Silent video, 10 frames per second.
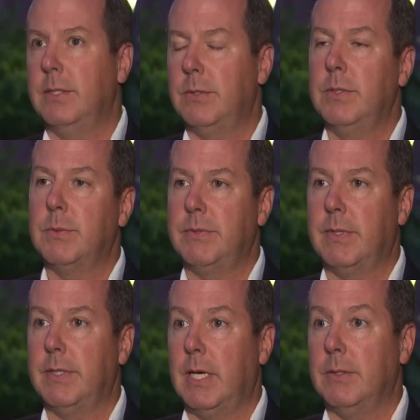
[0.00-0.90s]
as soon as we
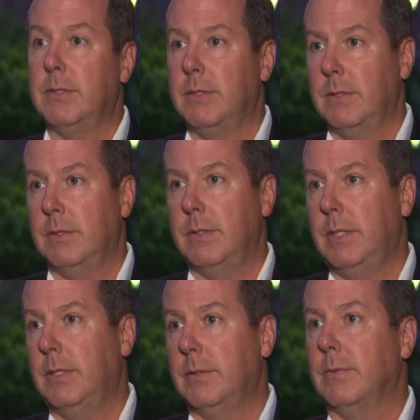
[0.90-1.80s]
found out to,
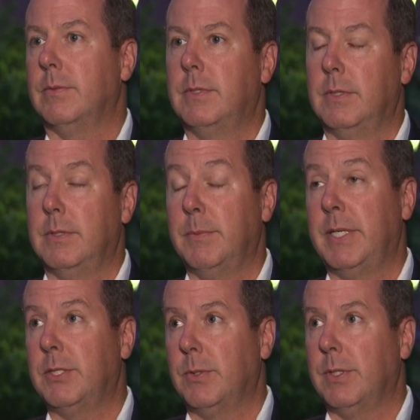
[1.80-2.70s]
you know, to, to
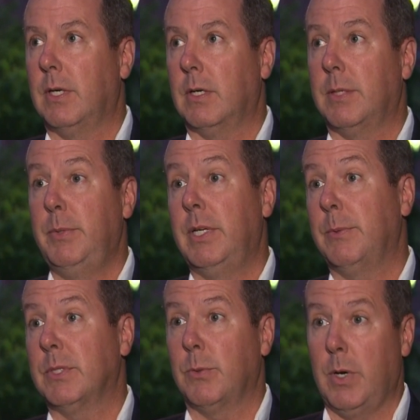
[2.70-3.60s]
make sure that our
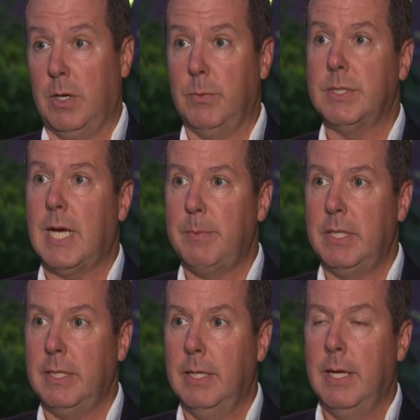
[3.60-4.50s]
community was aware of what's
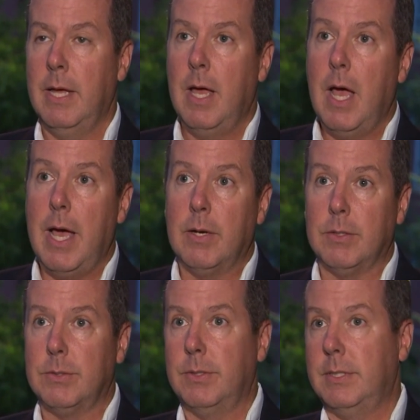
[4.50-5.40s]
happening and
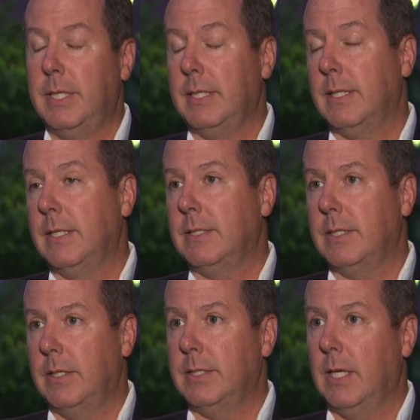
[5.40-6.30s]
also to take the
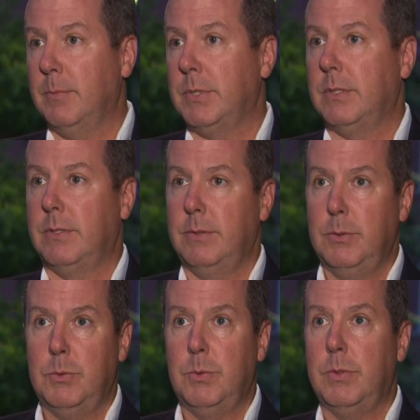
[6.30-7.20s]
necessary steps to
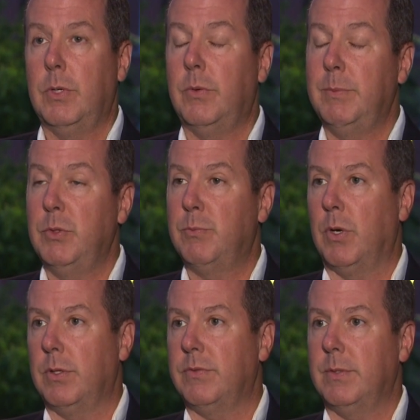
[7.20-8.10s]
you know, remove
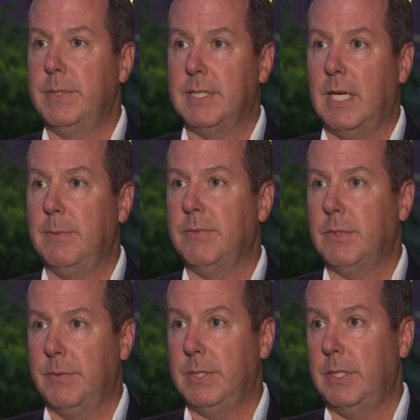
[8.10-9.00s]
brother from his time of
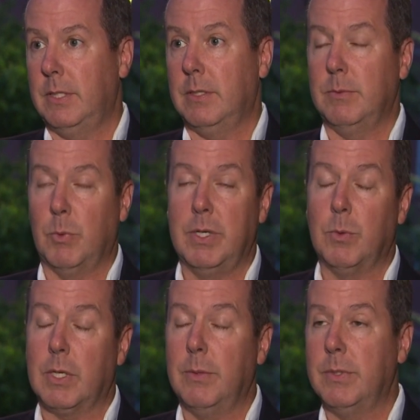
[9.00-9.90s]
service here and, and
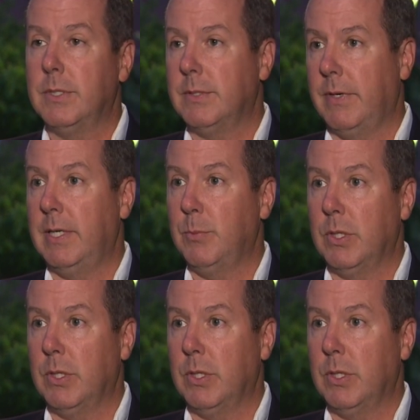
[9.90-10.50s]
working with the Xaverian